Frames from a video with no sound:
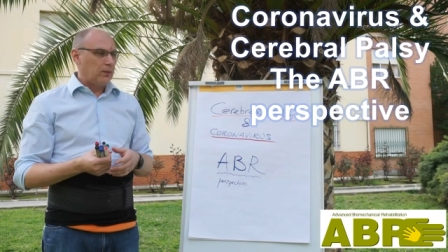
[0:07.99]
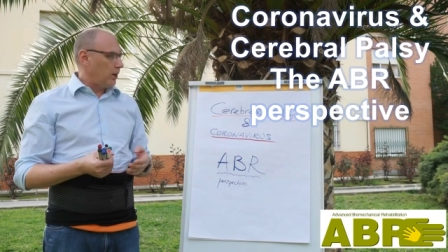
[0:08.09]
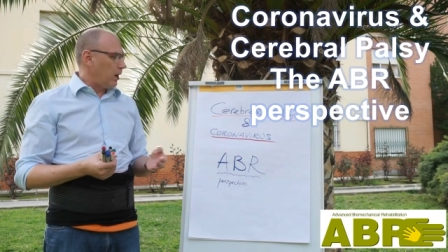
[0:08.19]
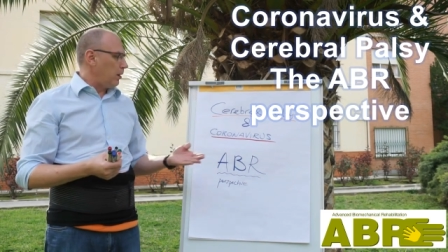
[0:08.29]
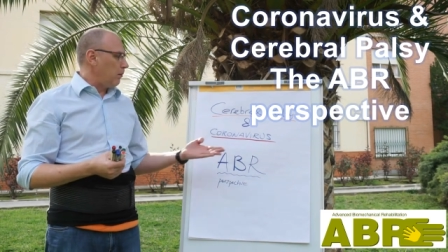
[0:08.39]

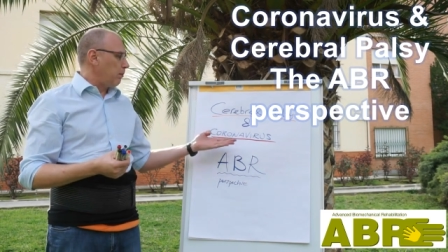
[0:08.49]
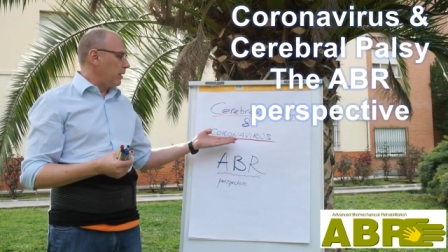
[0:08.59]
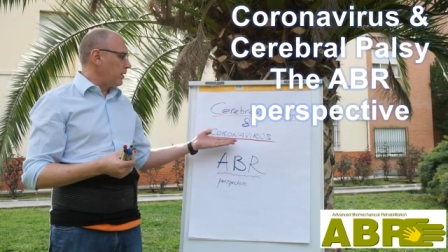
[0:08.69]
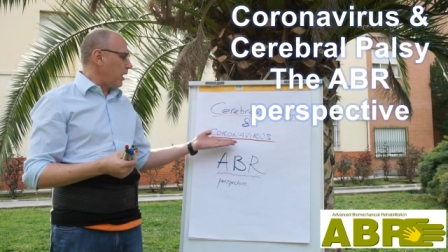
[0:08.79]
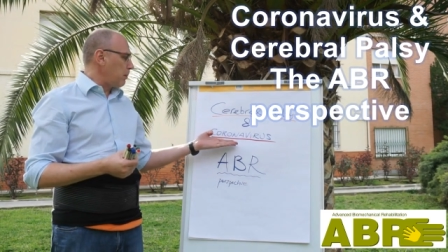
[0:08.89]
the
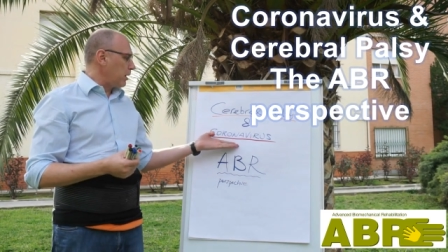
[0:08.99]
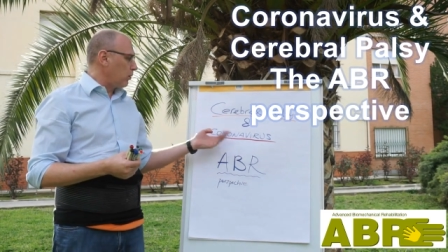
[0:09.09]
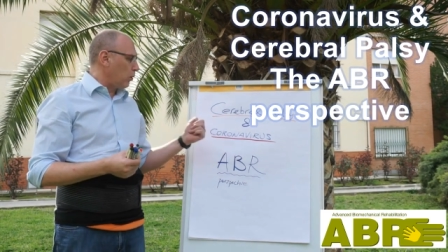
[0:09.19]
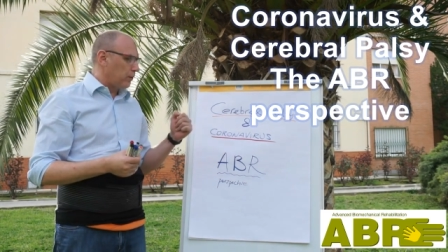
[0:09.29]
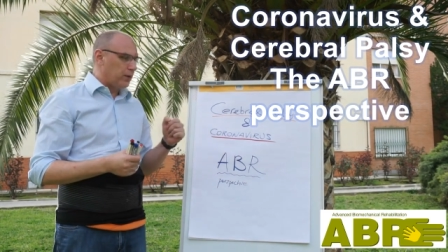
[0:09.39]
pandemic
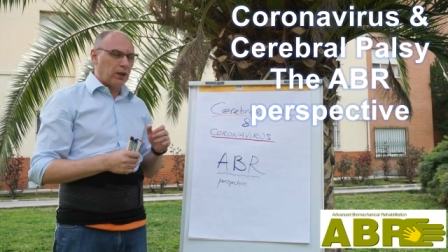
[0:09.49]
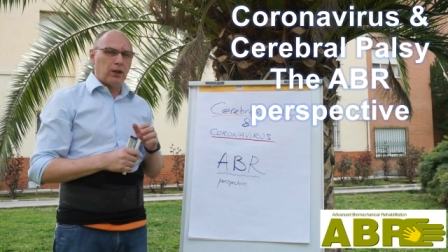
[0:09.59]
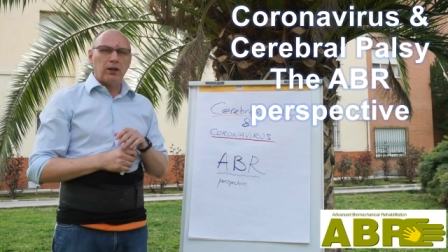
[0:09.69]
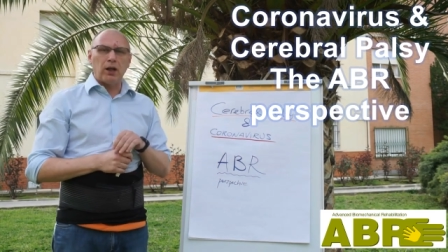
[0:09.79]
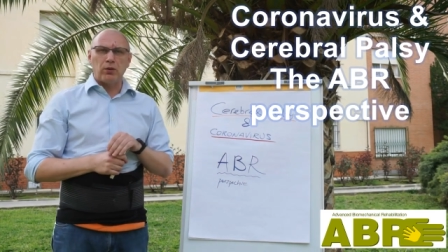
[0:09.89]
of
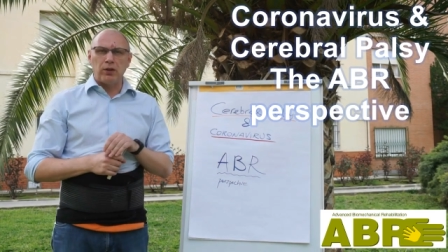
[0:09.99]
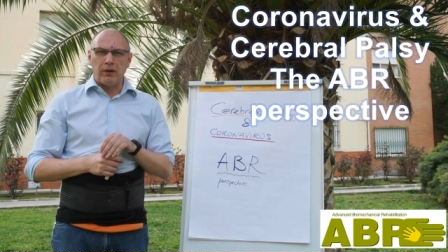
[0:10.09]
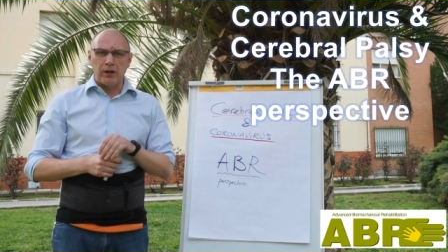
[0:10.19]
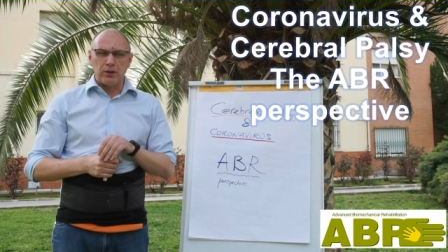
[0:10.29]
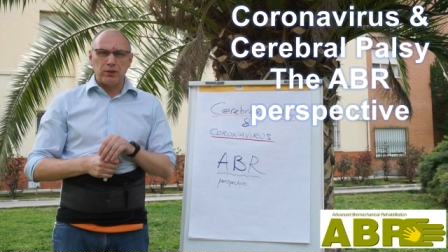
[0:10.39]
the
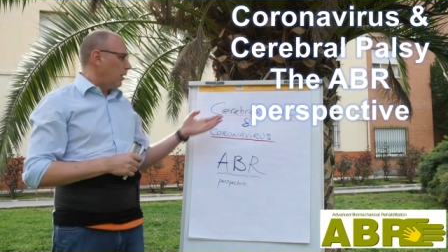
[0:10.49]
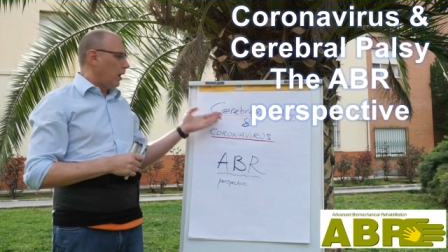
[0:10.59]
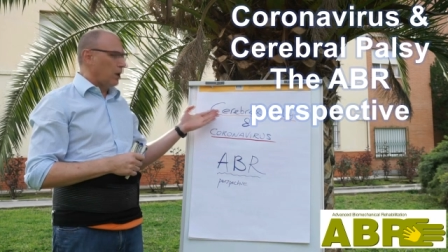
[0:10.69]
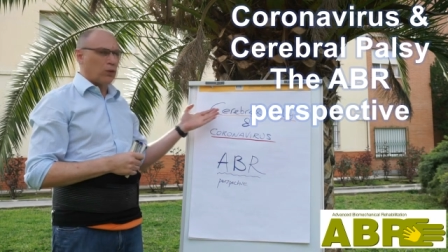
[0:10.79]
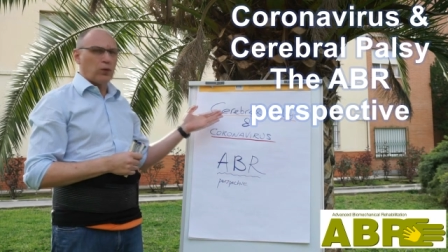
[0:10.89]
coronavirus.
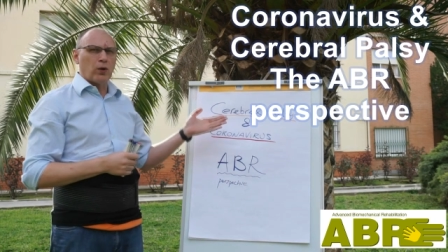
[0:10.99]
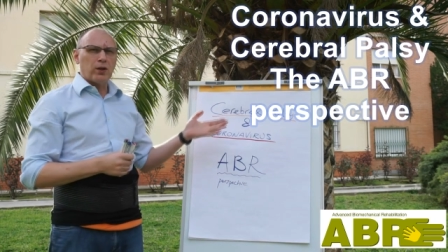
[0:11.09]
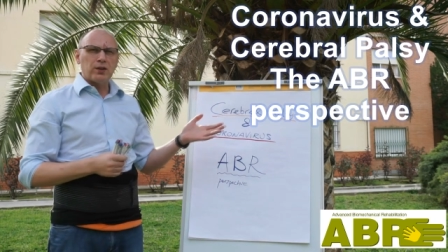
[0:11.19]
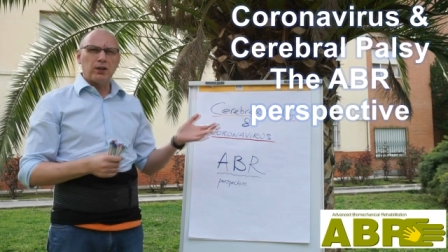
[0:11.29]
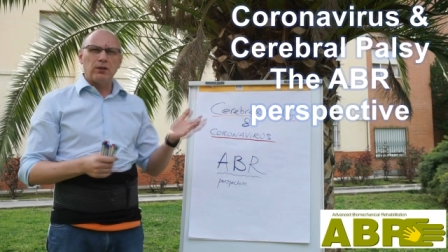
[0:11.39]
And of
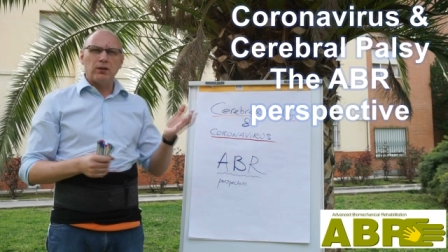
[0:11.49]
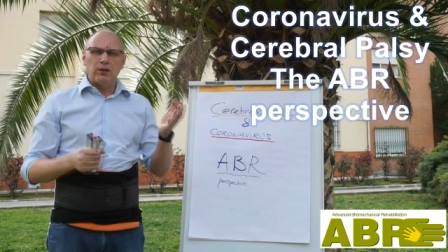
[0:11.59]
course, the,